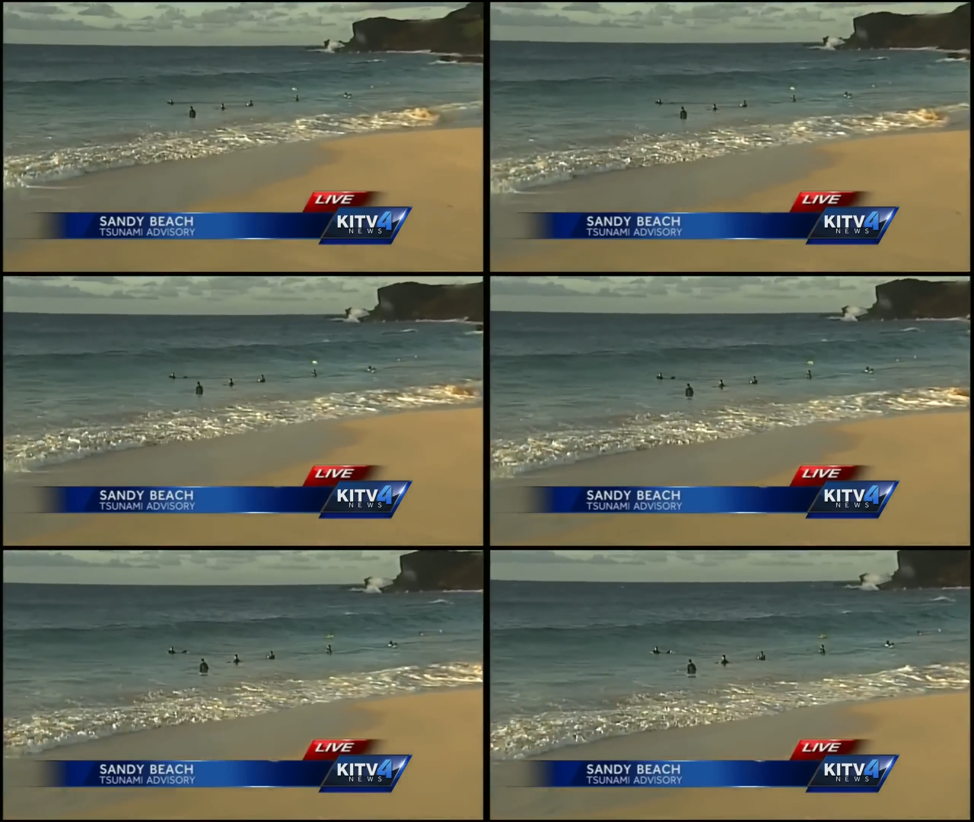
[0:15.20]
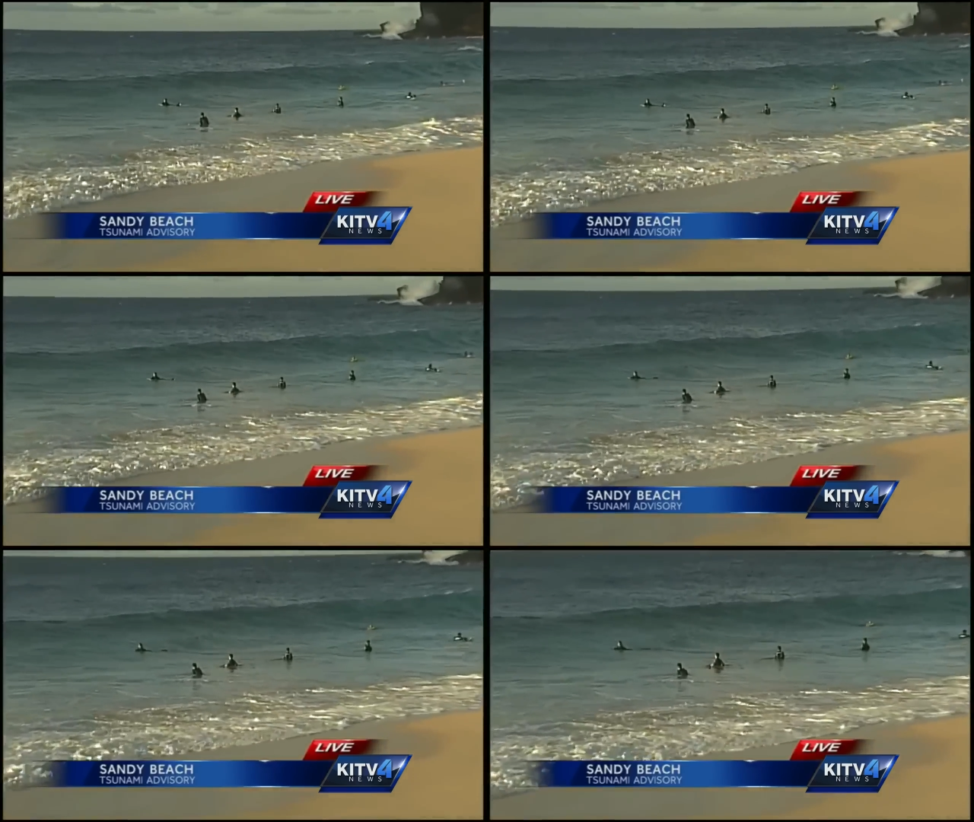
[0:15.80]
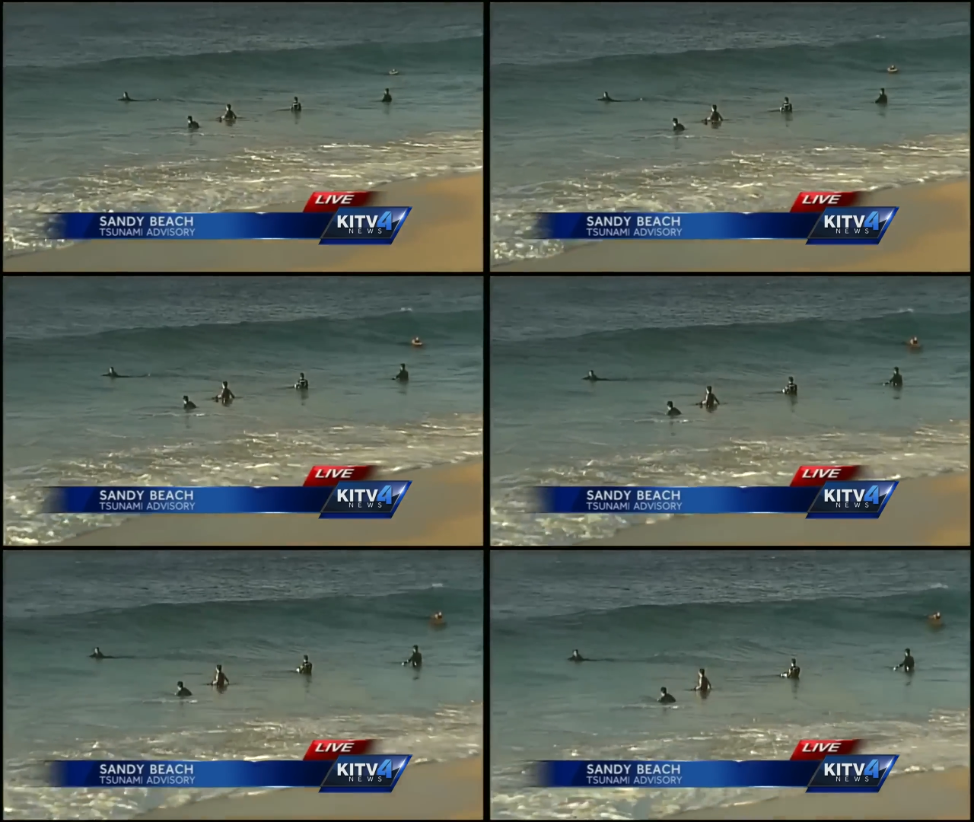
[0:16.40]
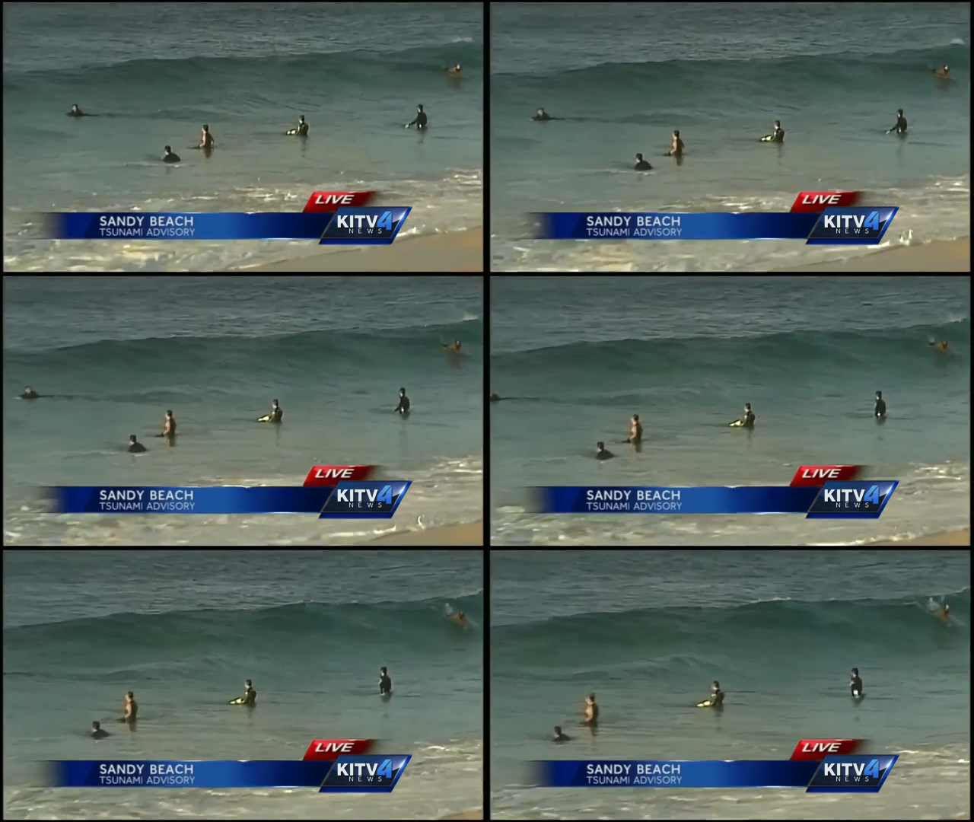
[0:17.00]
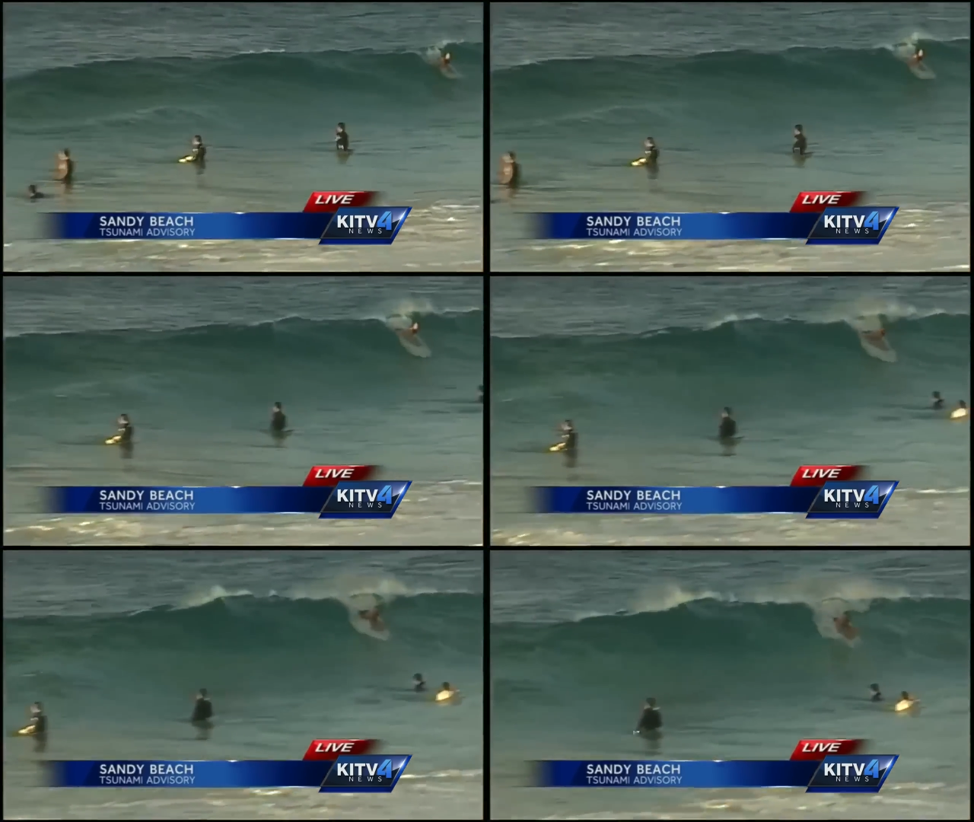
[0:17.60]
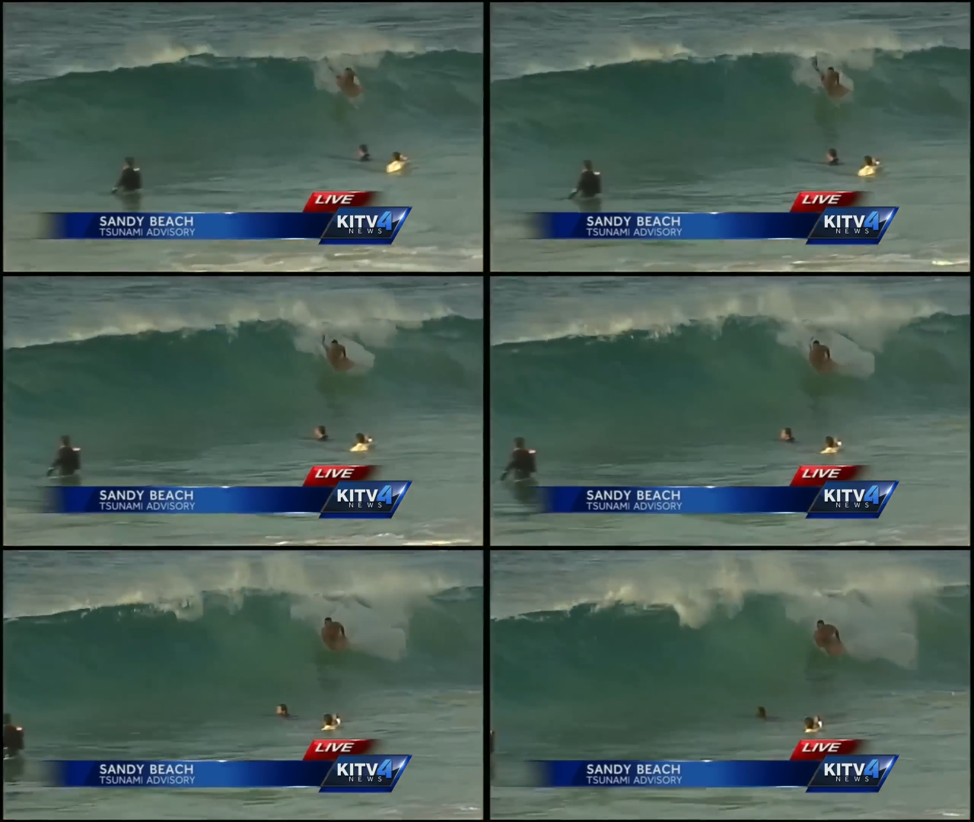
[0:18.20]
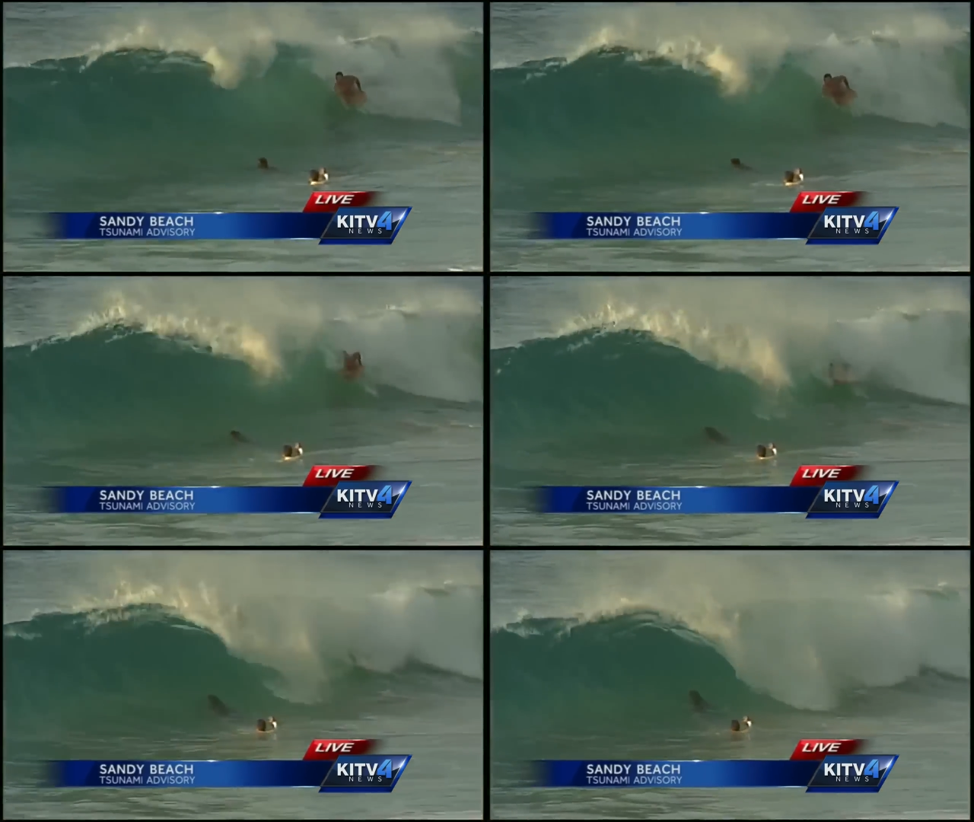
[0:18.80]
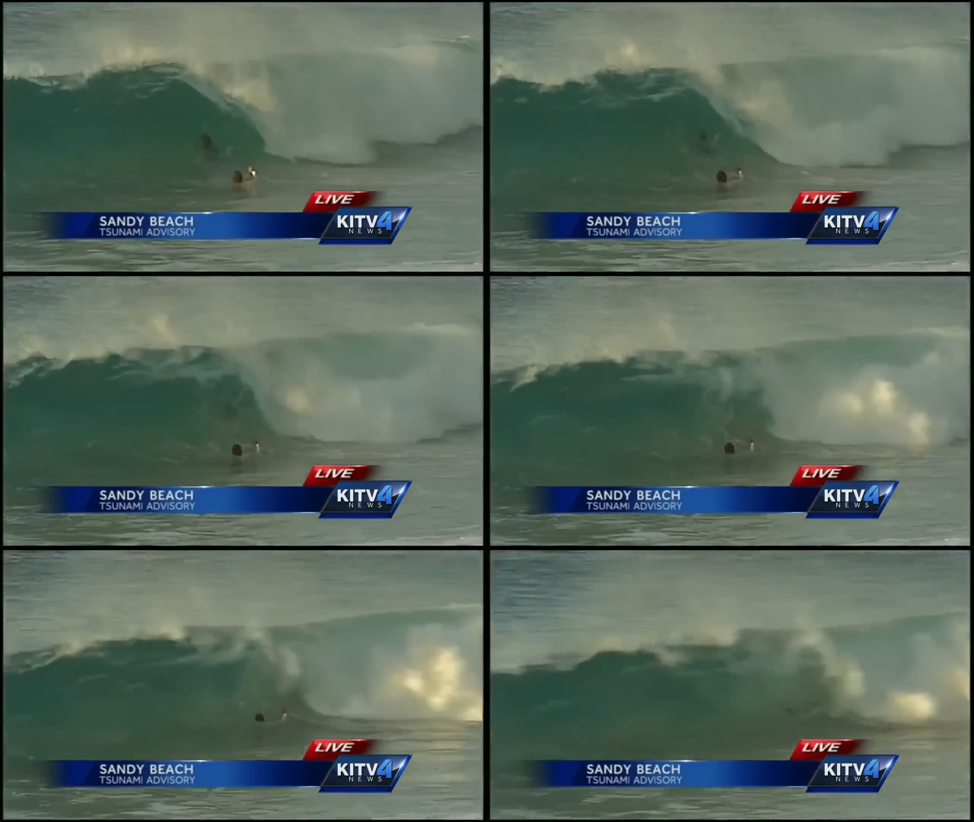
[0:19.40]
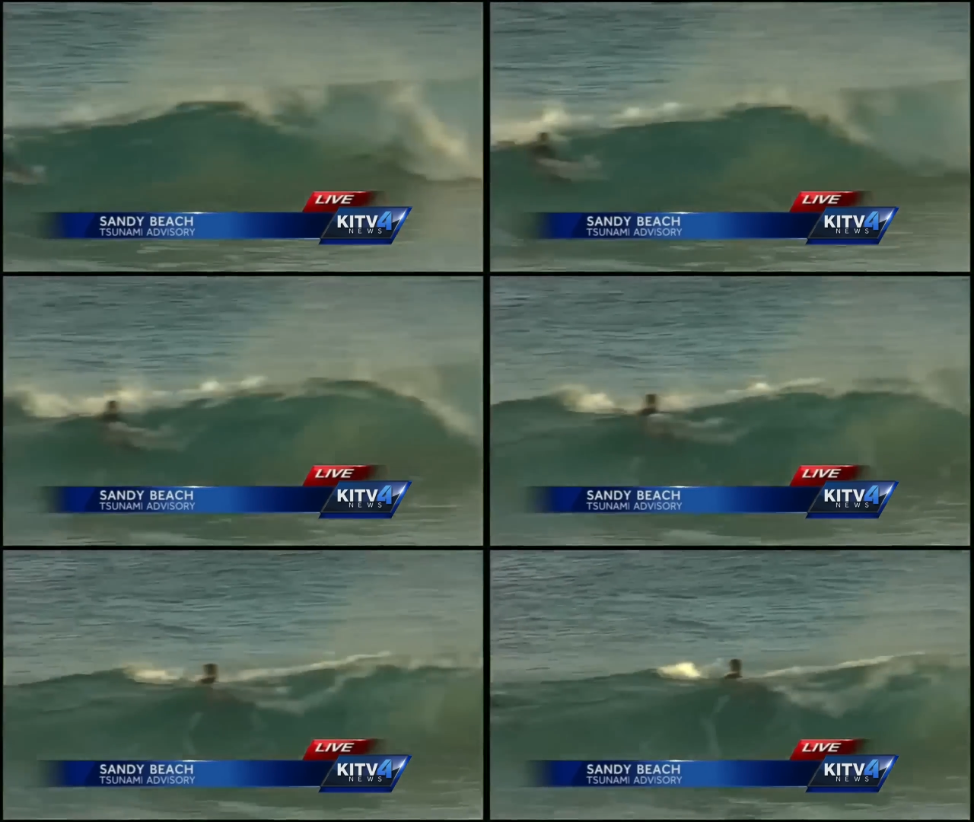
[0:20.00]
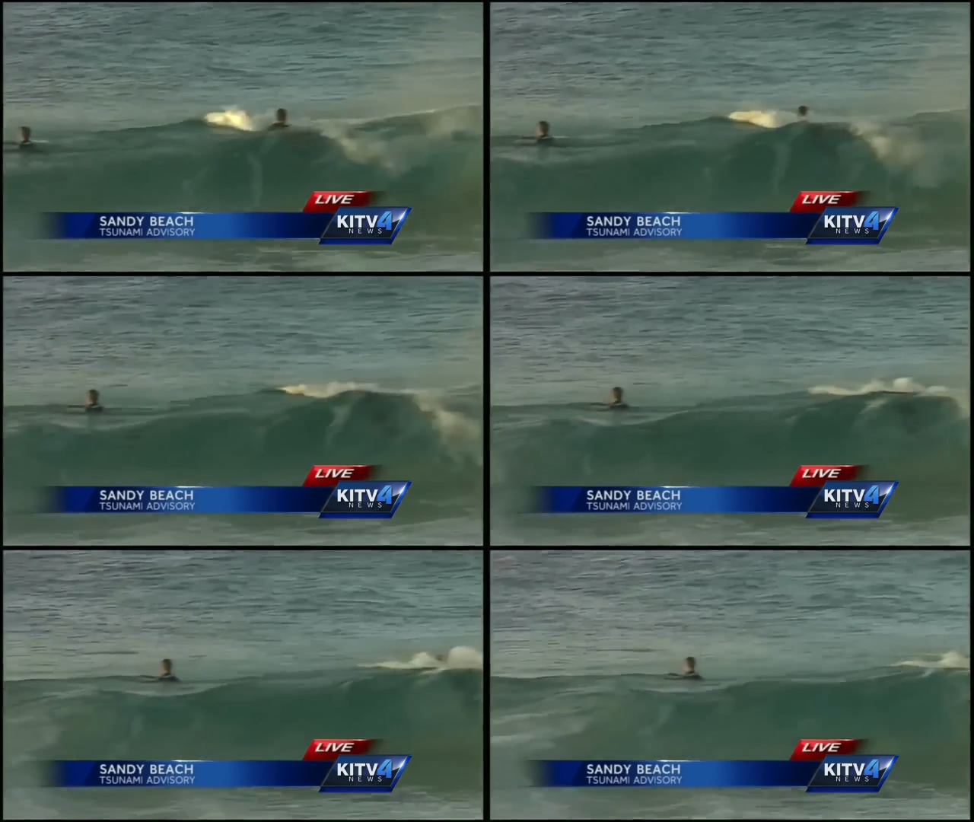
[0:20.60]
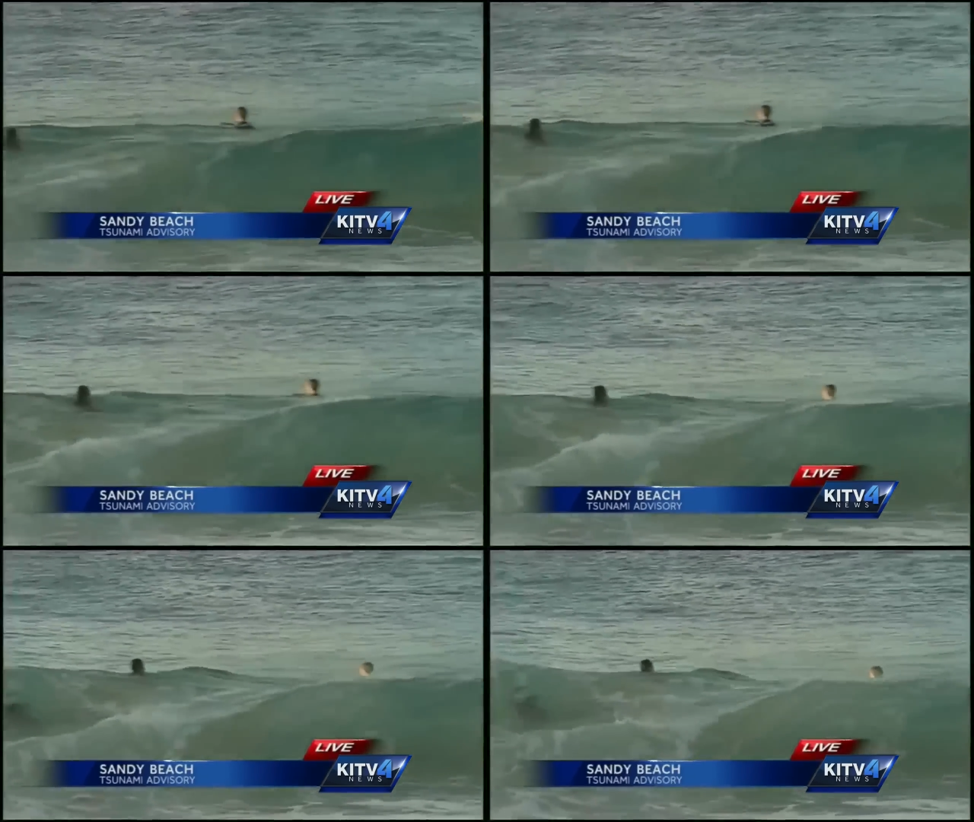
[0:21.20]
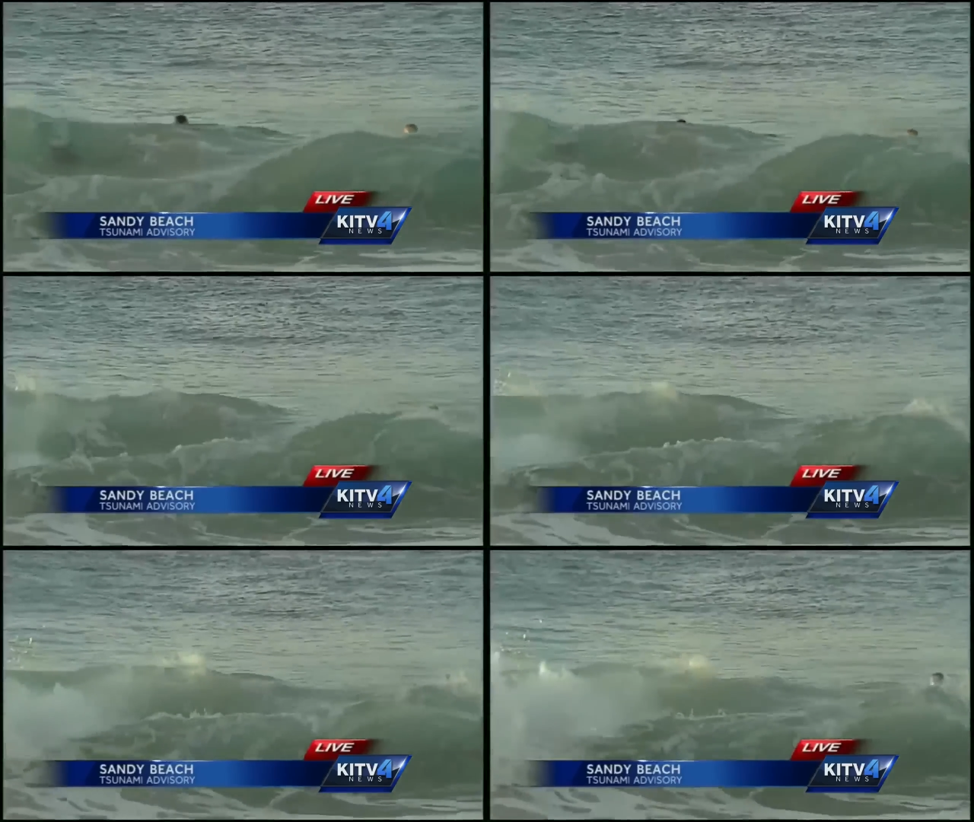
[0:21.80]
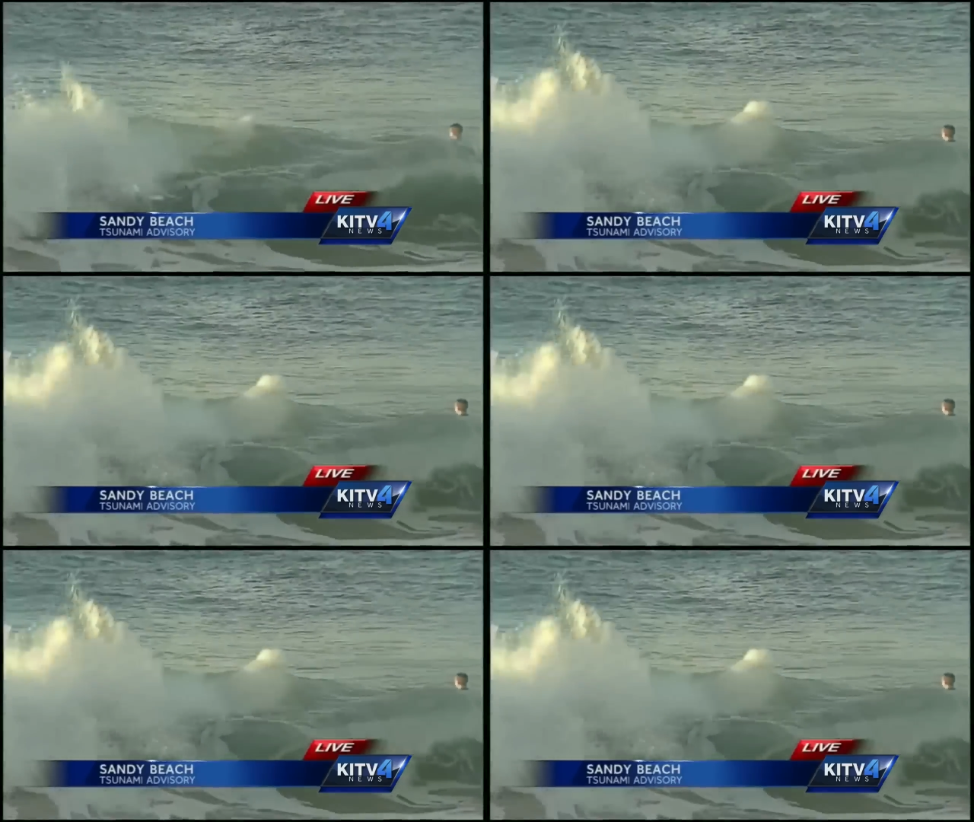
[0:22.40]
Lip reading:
(no speaker visible)